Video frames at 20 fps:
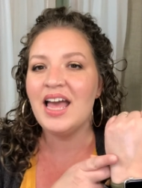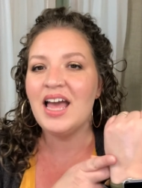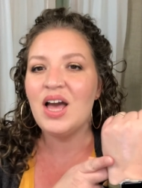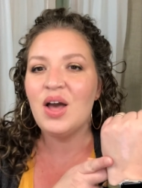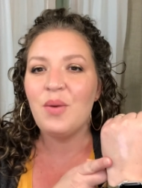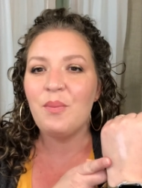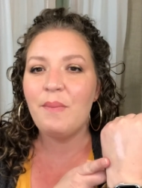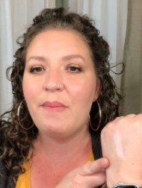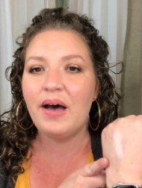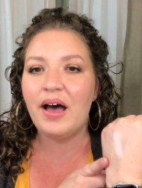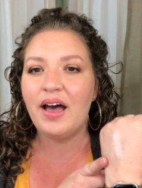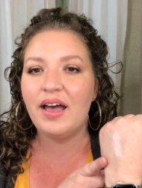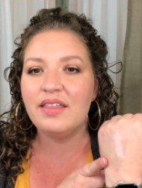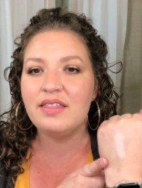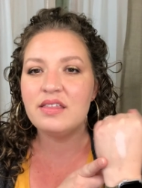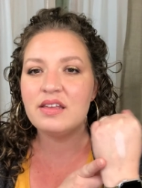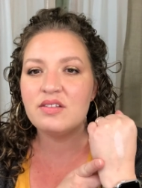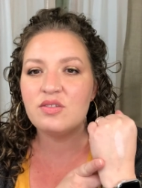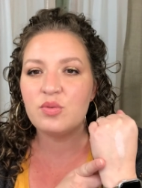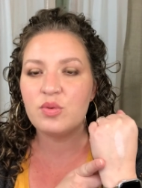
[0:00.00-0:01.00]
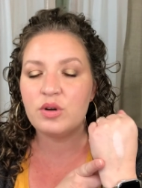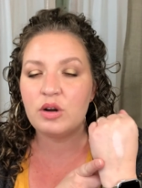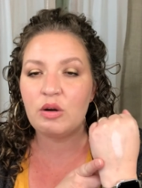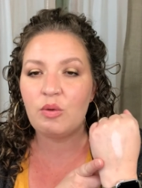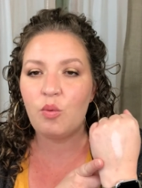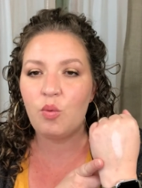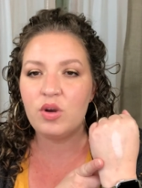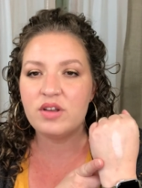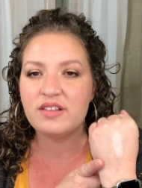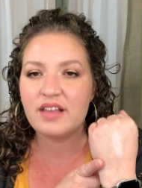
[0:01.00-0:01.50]
but this one
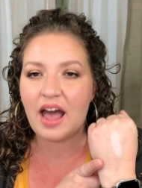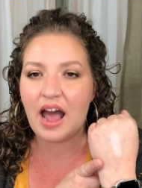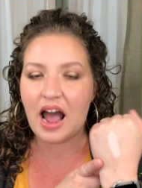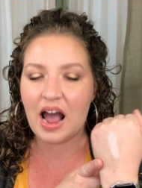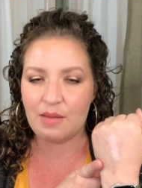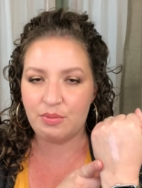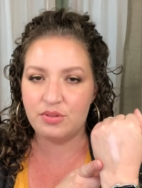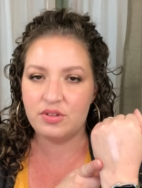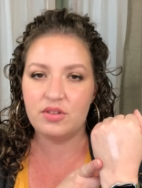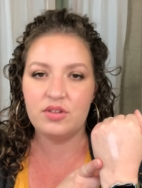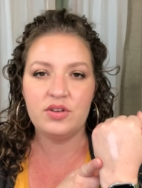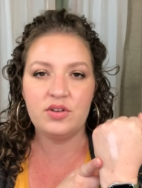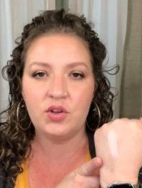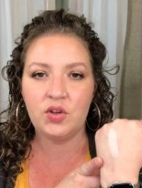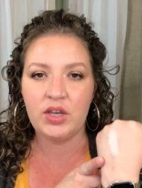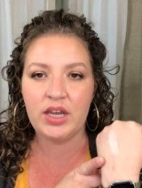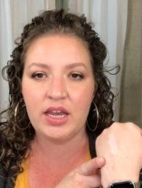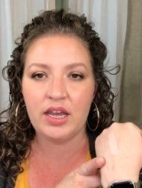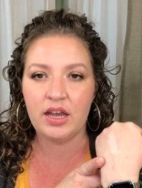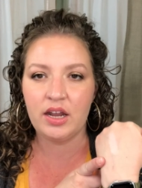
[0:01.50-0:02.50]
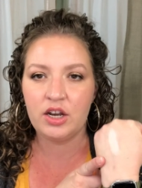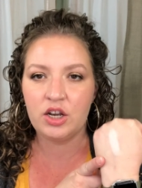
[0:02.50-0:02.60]
was absolutely